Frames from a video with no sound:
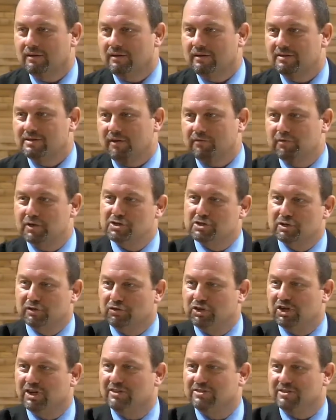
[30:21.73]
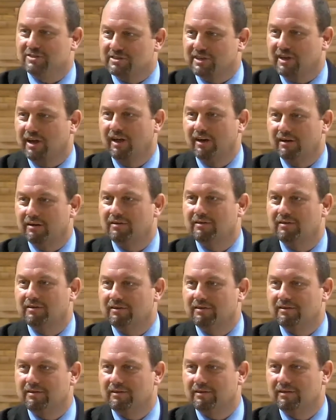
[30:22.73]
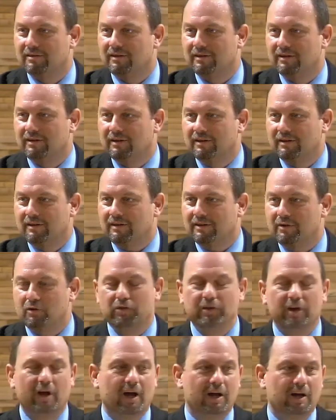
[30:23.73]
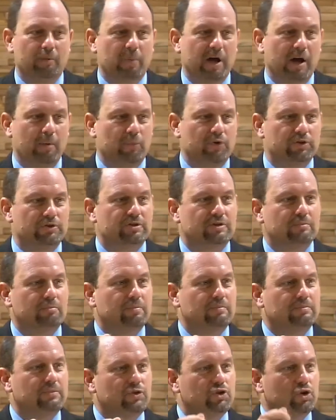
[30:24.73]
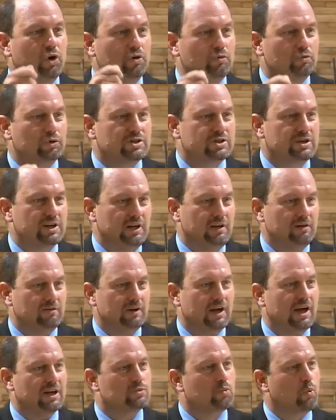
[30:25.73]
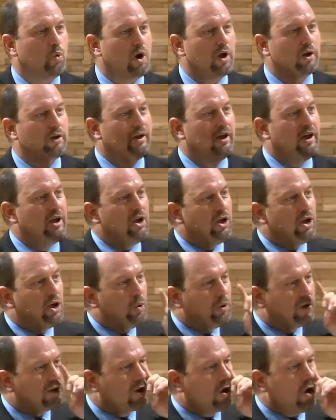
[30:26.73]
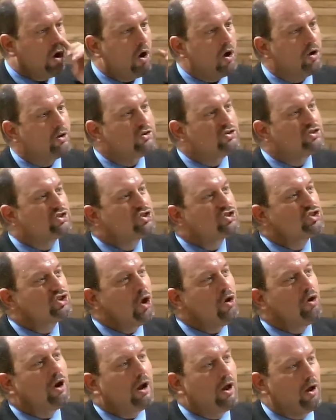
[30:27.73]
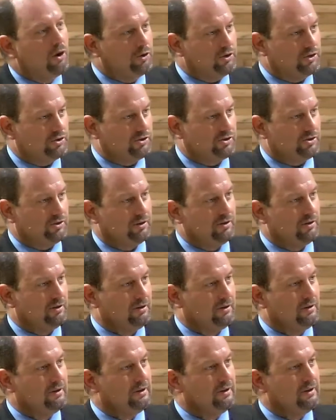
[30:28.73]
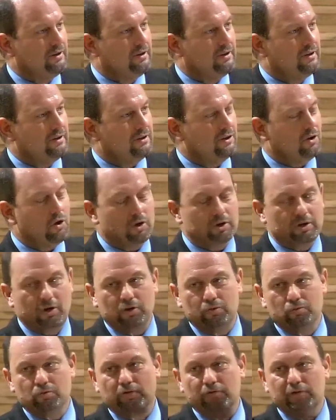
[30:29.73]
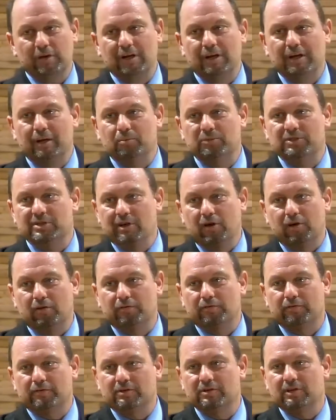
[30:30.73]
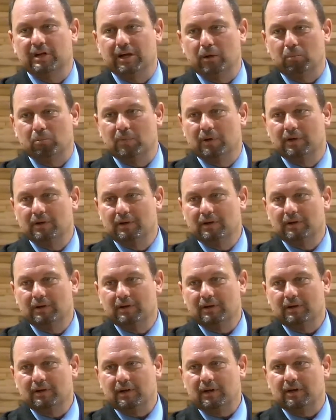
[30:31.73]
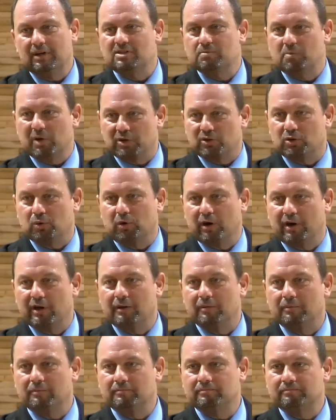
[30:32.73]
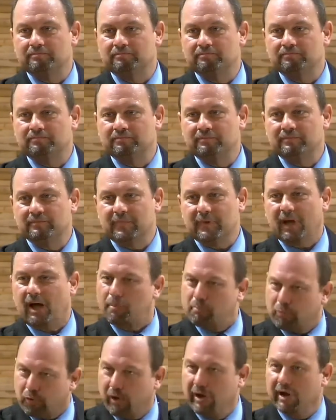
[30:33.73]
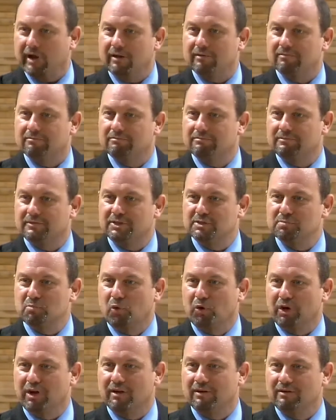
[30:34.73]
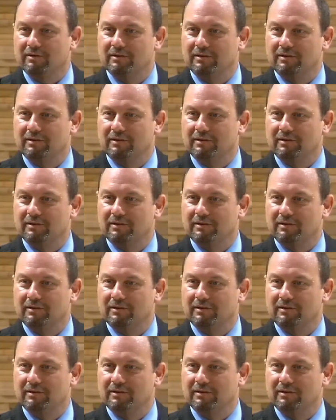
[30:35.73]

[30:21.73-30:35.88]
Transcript: is that vision of Jesus again. That on the Isle of Patmos, John received as one who had gone so close that God could reveal himself to him in a special way. I pray this morning